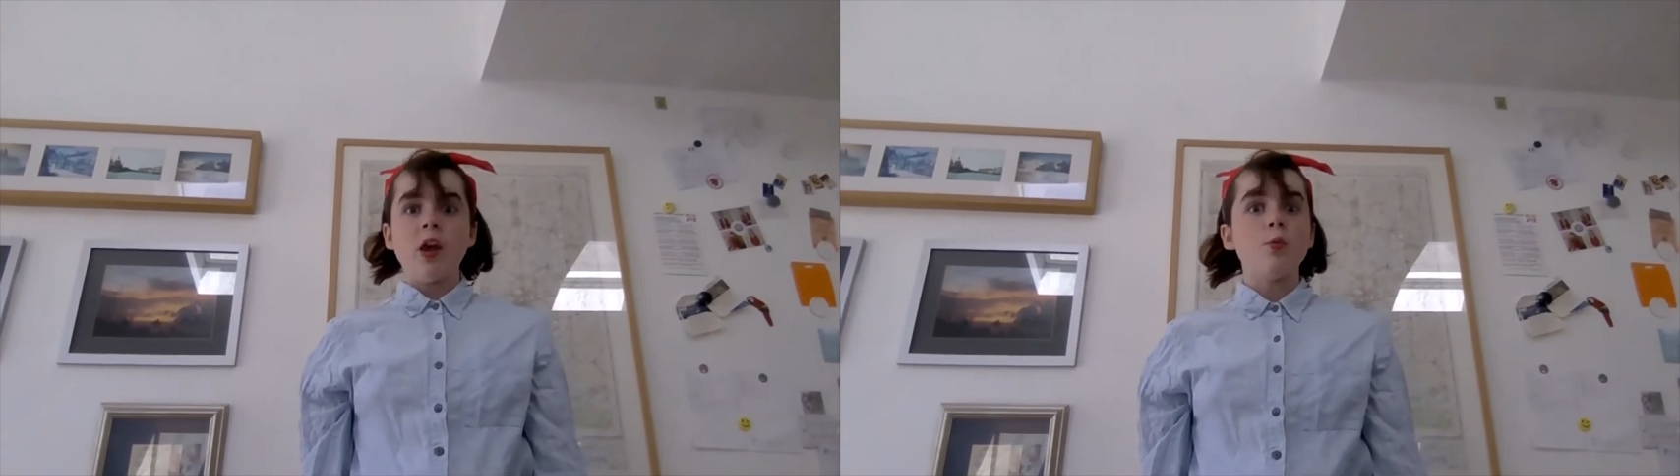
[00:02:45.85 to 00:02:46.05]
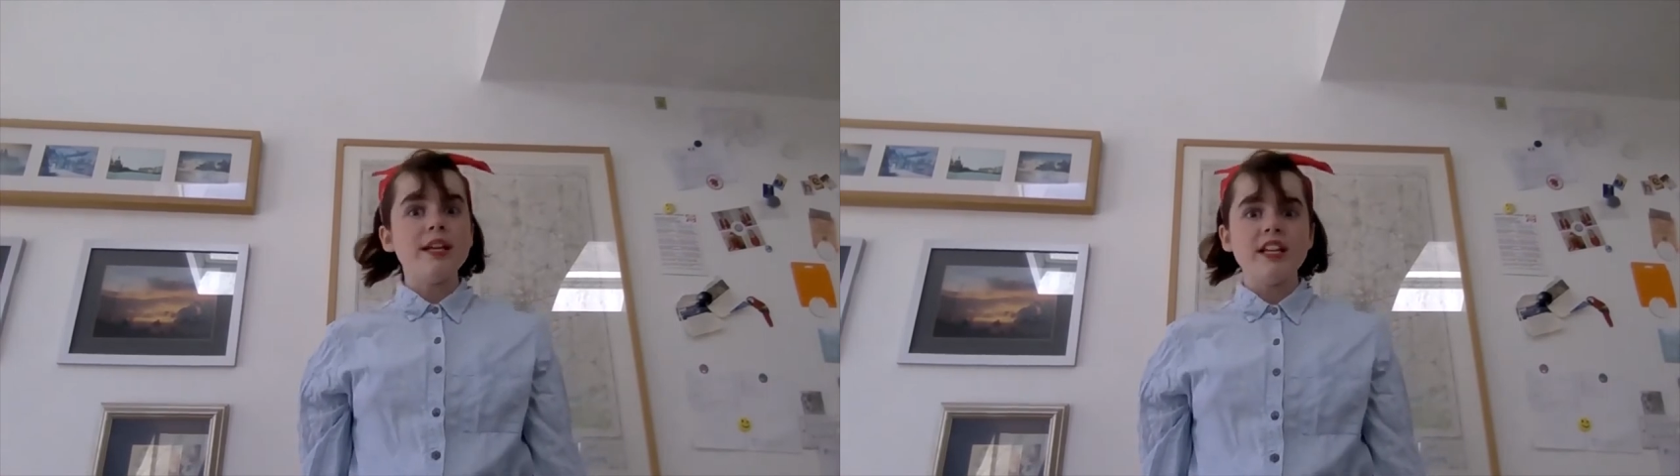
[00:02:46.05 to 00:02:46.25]

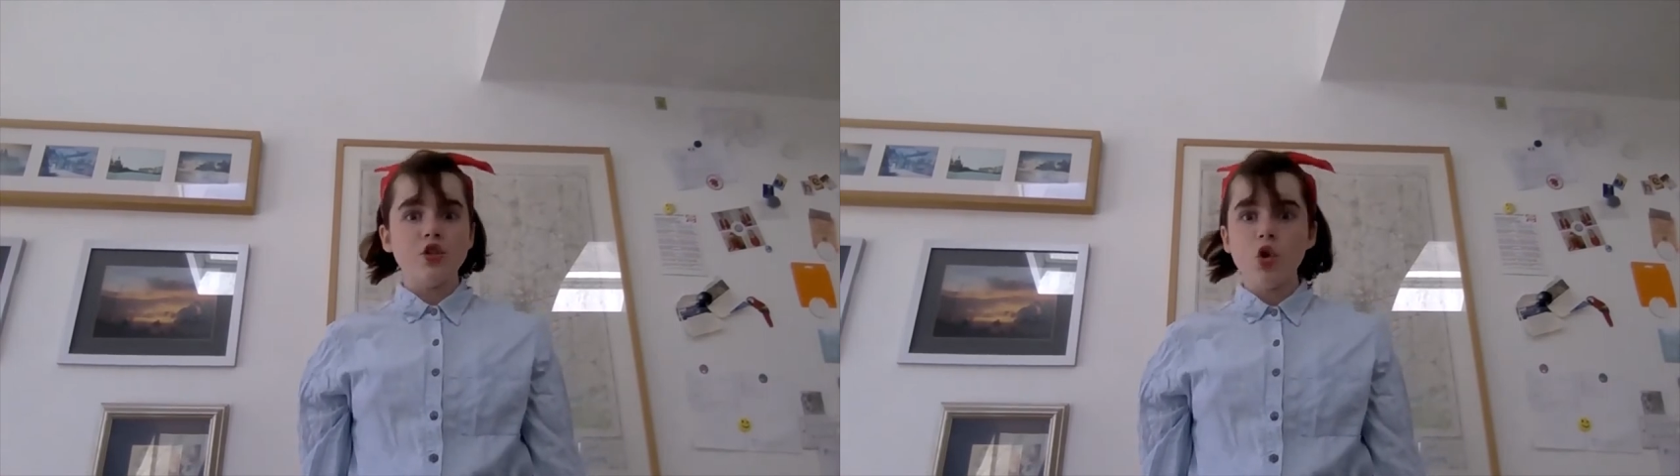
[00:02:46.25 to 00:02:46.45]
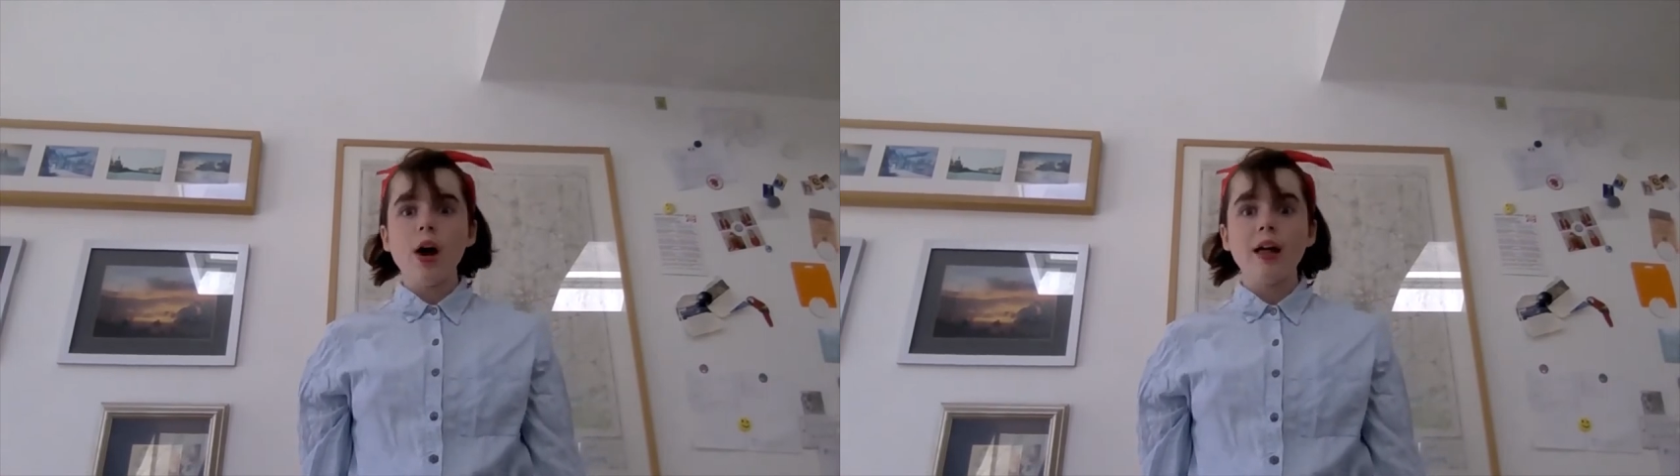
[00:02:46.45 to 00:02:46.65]
We
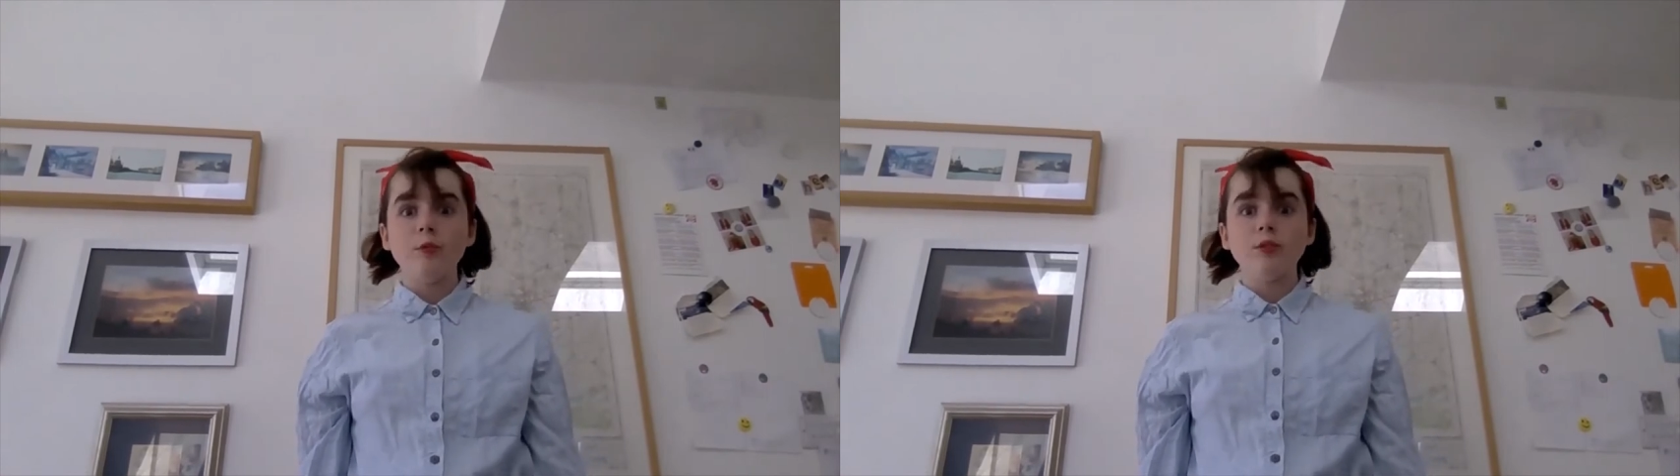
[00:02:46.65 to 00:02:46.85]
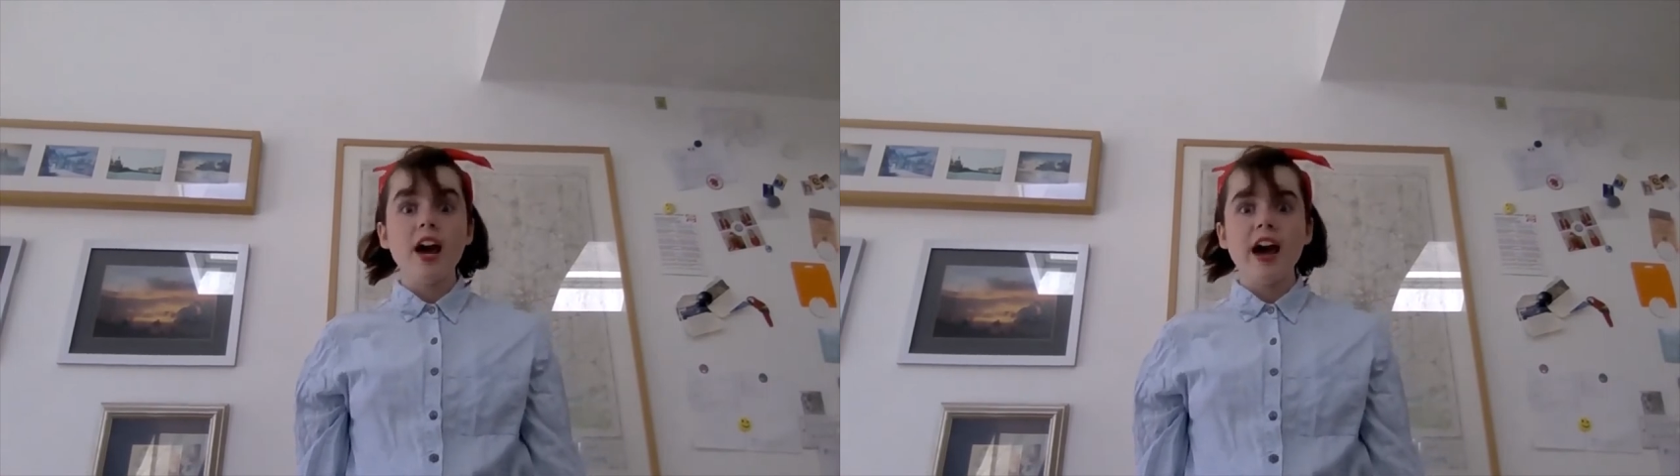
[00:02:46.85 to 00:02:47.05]
need your
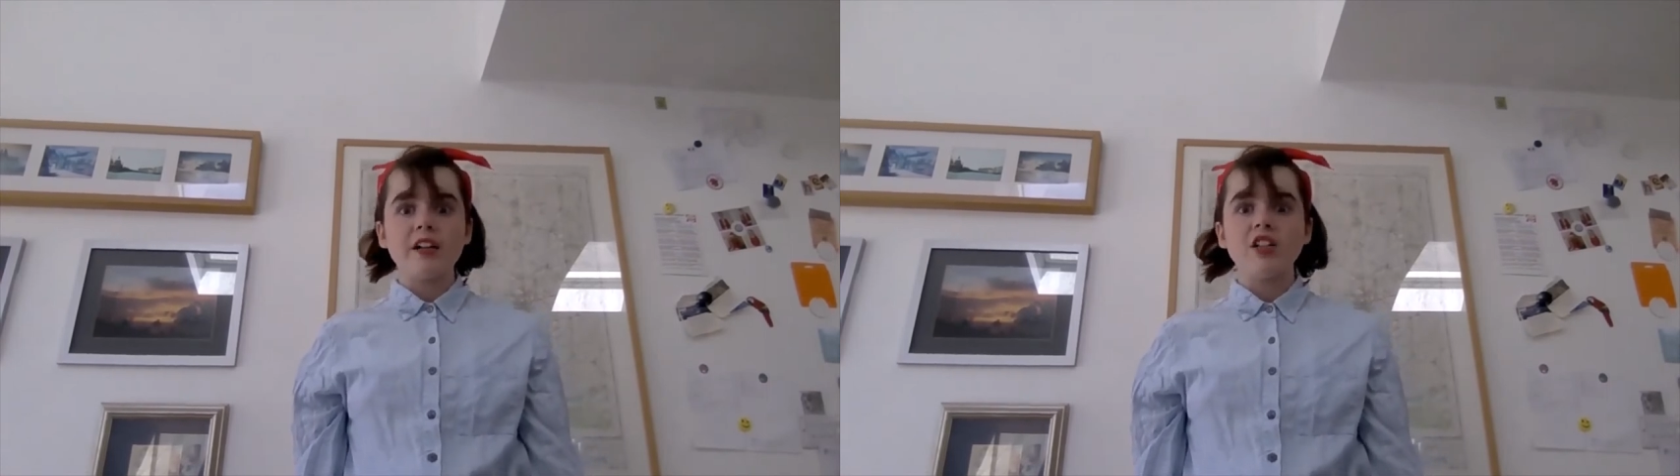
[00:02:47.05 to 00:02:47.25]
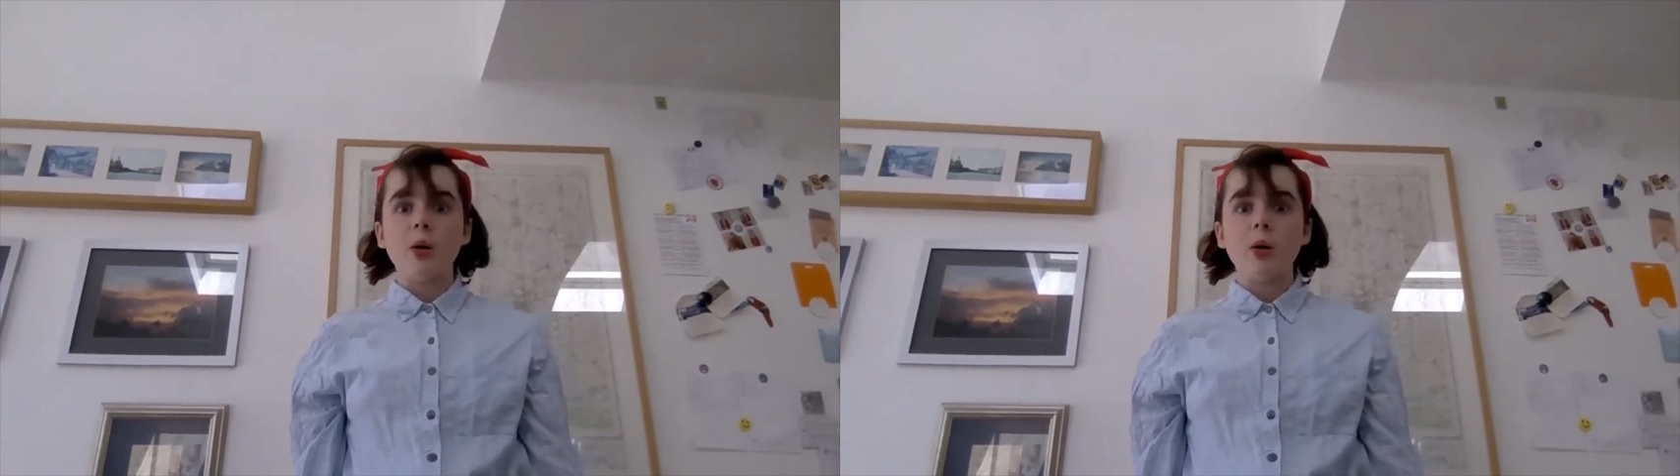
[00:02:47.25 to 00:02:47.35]
help to act in